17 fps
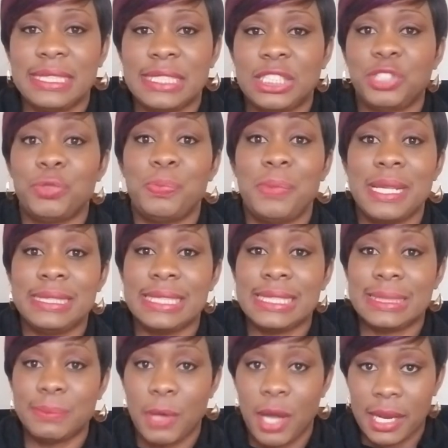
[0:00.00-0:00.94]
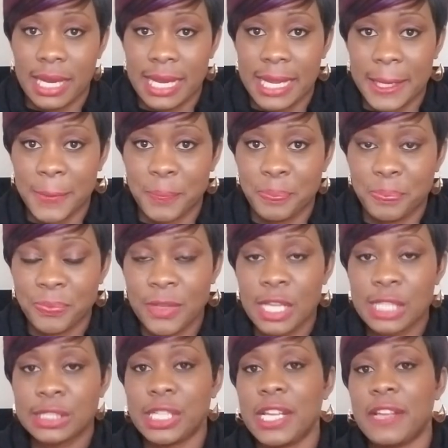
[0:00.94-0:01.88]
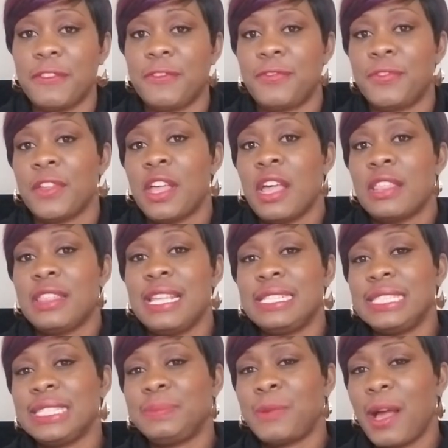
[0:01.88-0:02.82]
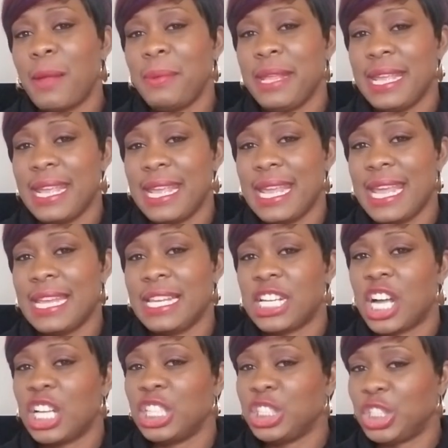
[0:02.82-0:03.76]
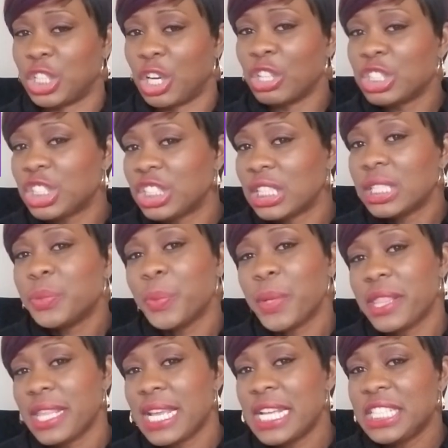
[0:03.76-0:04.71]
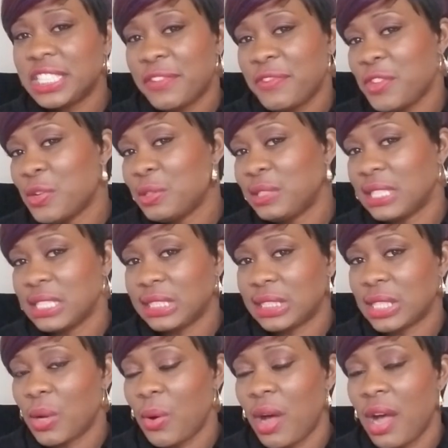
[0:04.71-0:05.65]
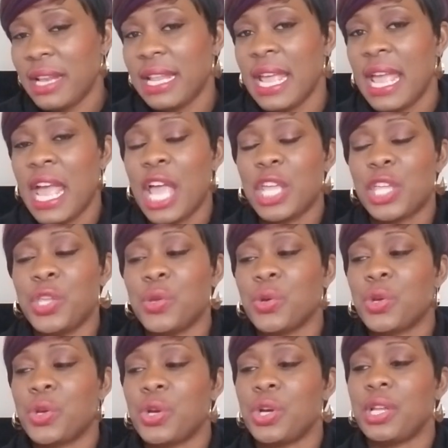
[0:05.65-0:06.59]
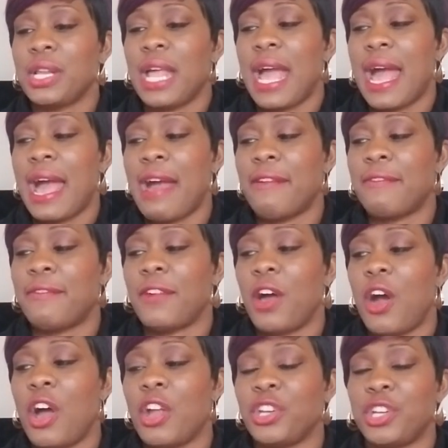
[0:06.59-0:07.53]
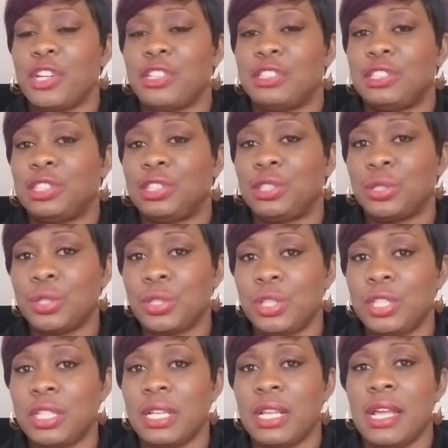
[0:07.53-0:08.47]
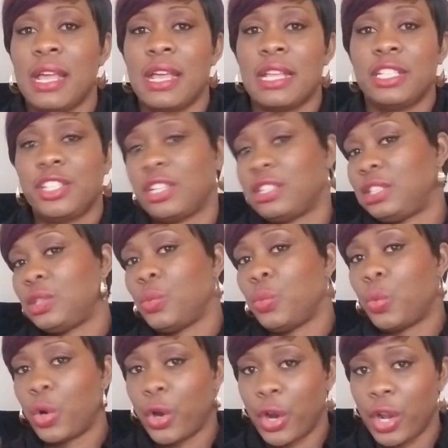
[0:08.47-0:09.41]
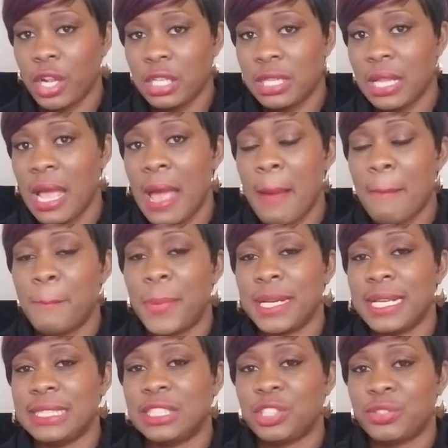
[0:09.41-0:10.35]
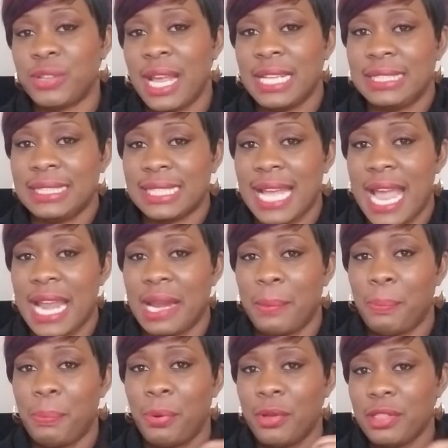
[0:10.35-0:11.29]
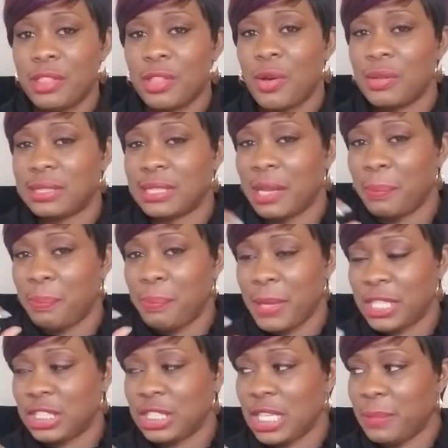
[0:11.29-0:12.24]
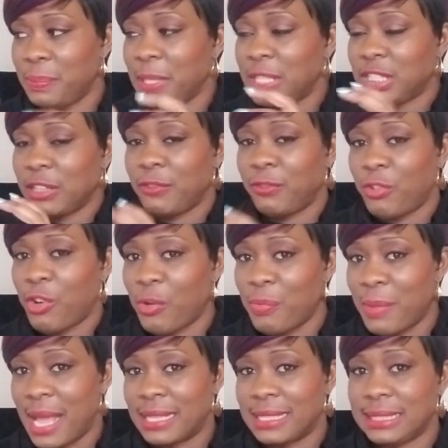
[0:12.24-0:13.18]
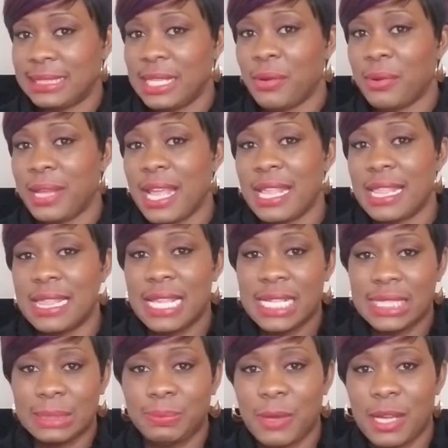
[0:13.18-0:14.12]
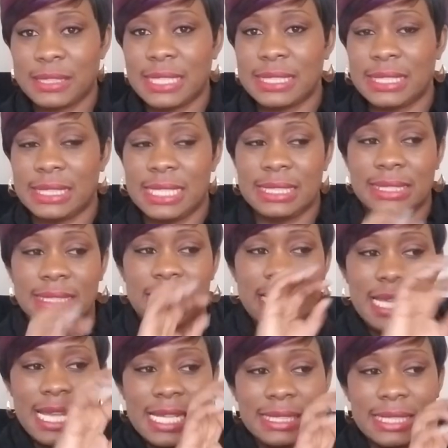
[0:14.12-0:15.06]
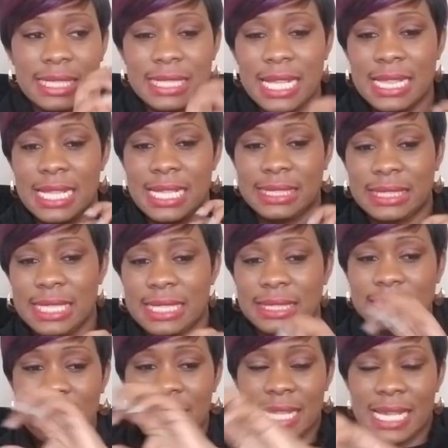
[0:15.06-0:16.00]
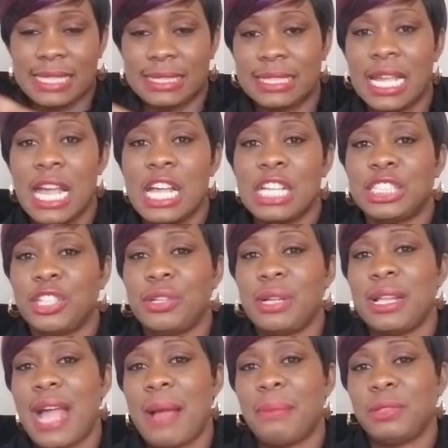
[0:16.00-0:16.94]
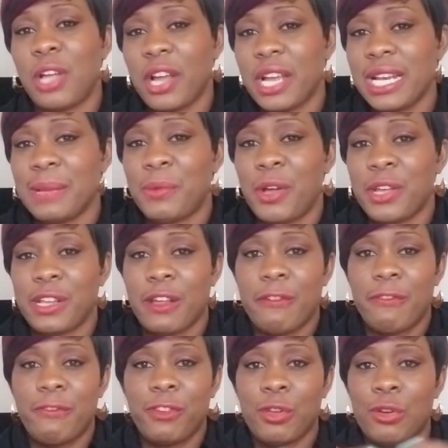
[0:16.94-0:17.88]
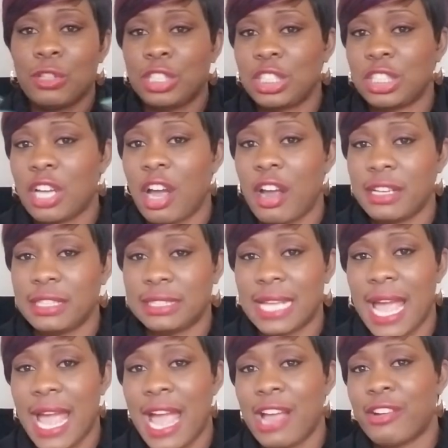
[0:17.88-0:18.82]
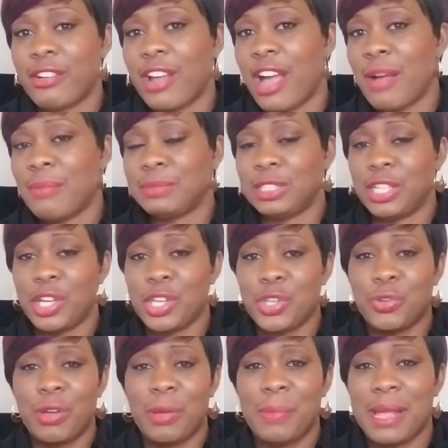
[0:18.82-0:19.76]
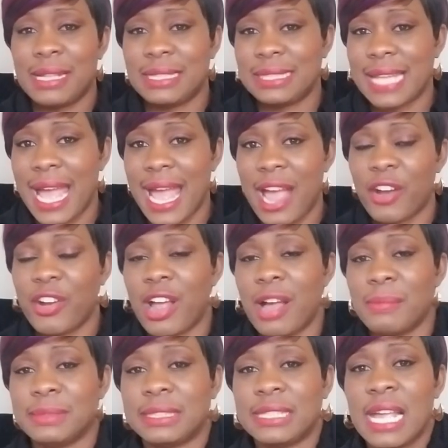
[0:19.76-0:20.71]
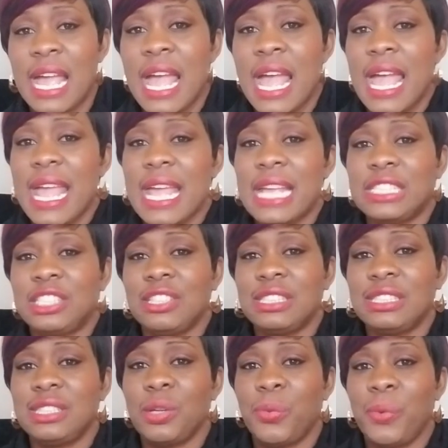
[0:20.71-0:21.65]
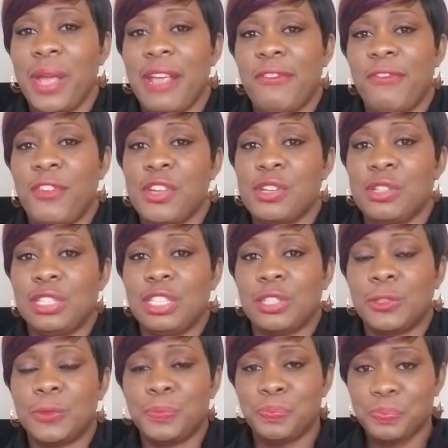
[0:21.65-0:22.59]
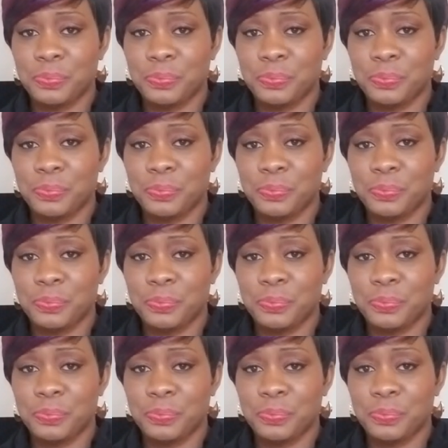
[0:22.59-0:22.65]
is through business modeling. So you've, this is probably in conjunction with interviews and so on. You could have understood just the world, but it's great to kind of put those on pic, in picture format. Say, okay, this process leads to this, and then this leads to this. So I'm talking about your flow chart diagrams, your UML diagrams. It's just a way for you to